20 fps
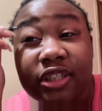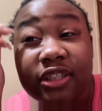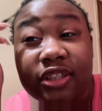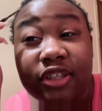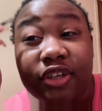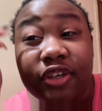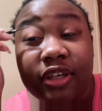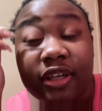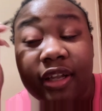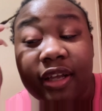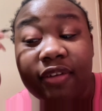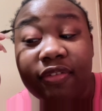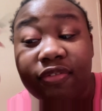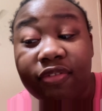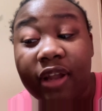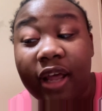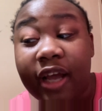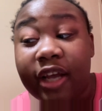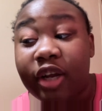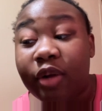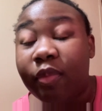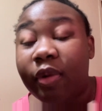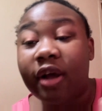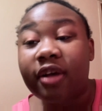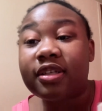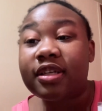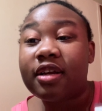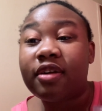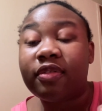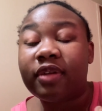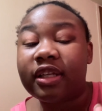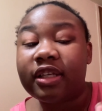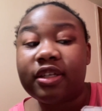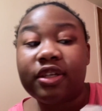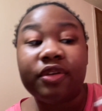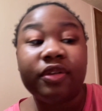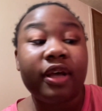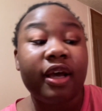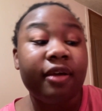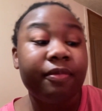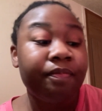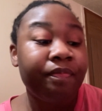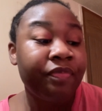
so you can like flatten your brows. I don't really do that.